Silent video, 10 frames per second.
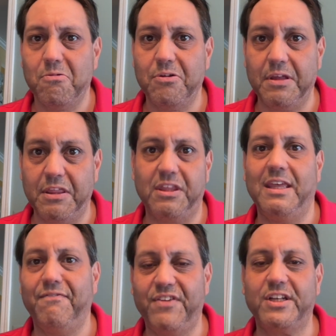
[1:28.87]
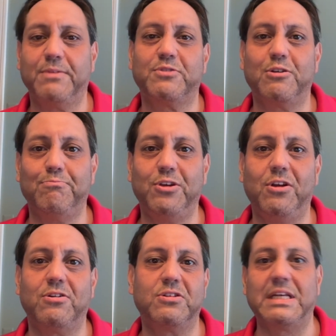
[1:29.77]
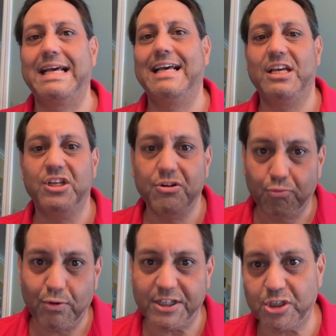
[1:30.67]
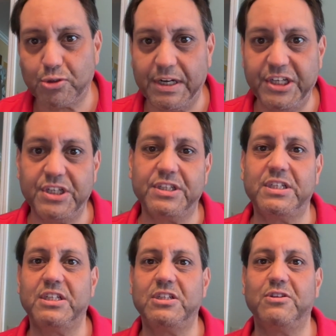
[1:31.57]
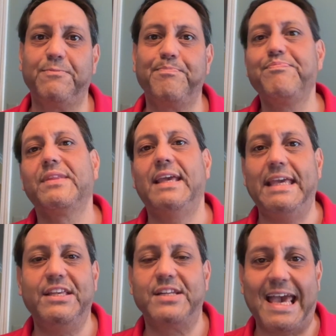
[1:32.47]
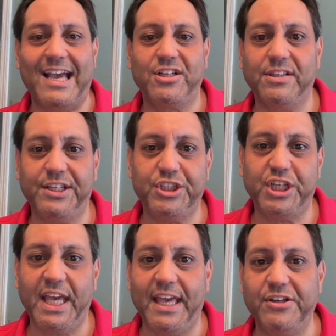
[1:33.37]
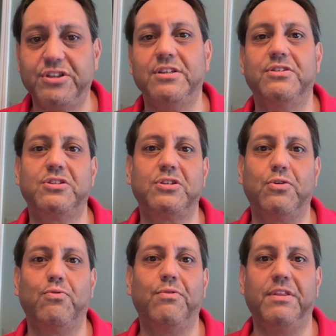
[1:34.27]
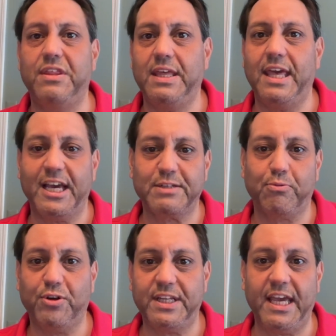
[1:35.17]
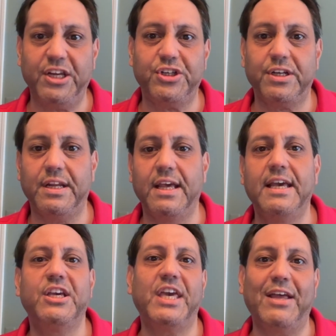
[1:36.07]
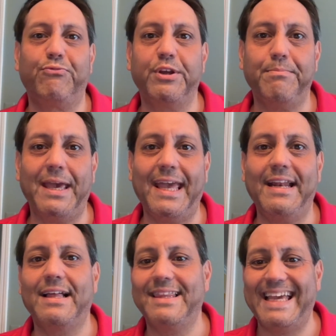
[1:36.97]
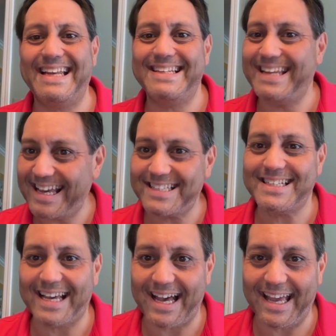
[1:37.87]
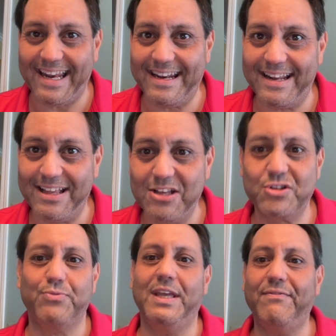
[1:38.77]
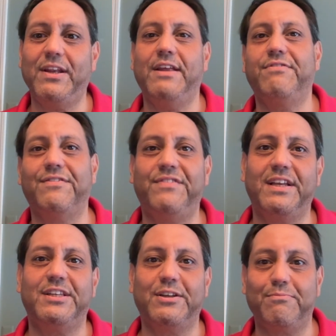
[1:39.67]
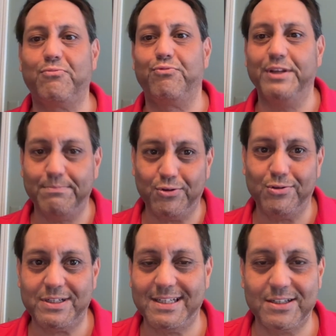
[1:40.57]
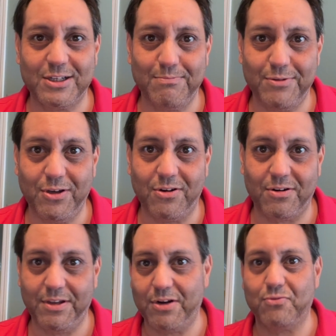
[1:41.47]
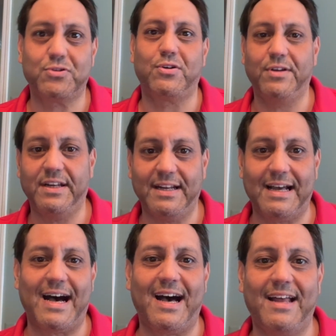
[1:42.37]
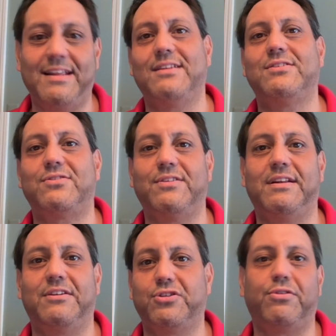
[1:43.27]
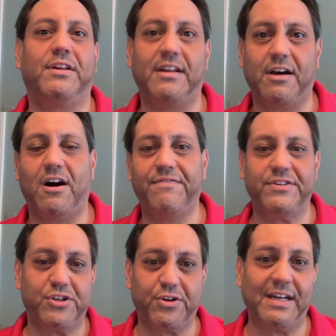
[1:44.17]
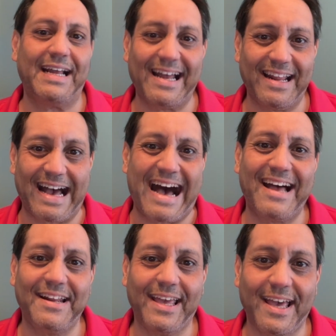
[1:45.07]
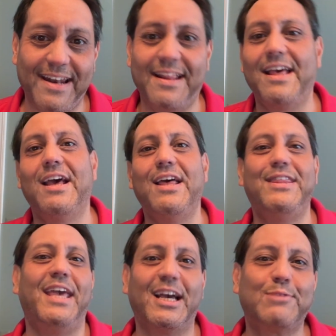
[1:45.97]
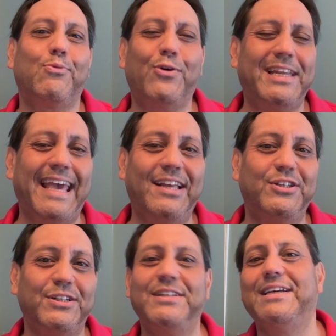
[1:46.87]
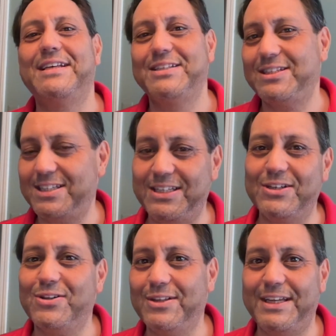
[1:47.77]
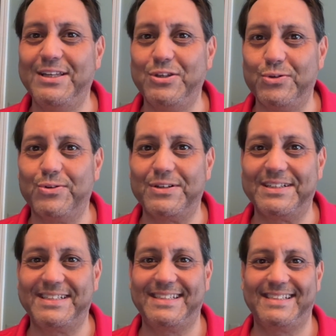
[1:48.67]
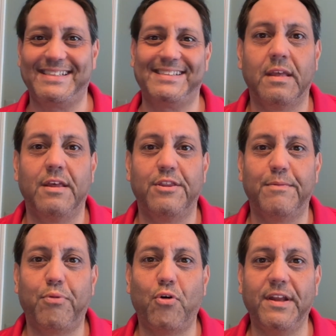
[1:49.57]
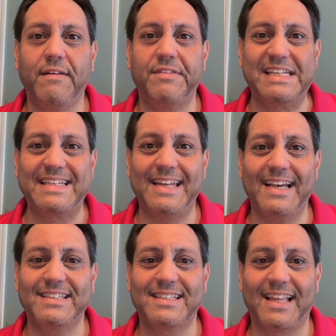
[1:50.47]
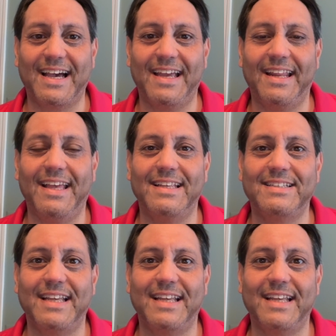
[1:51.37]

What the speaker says: victim's computer's registration system is actually changed so the exploitation can remain clandestine. So even if the victim reboots his computer, turning it on and turning it off and turning it on again, the exploitation still endures. The point of this next slide is